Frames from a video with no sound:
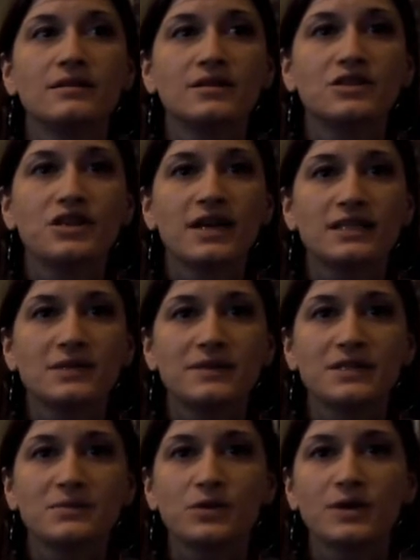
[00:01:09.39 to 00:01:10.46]
she asked me
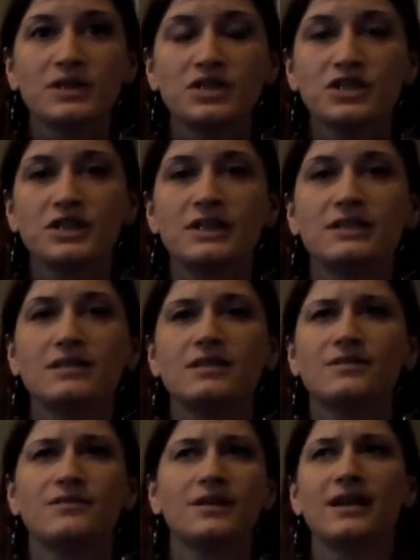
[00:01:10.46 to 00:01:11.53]
some questions
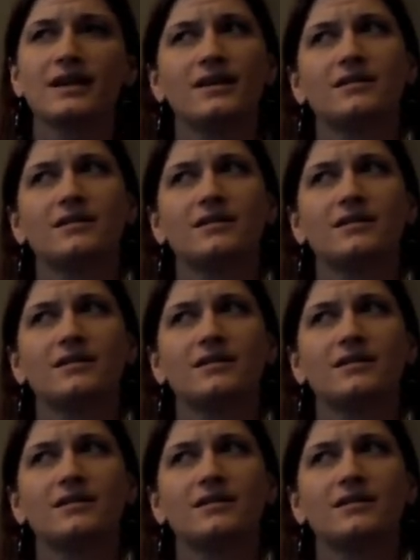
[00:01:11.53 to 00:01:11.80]
for like,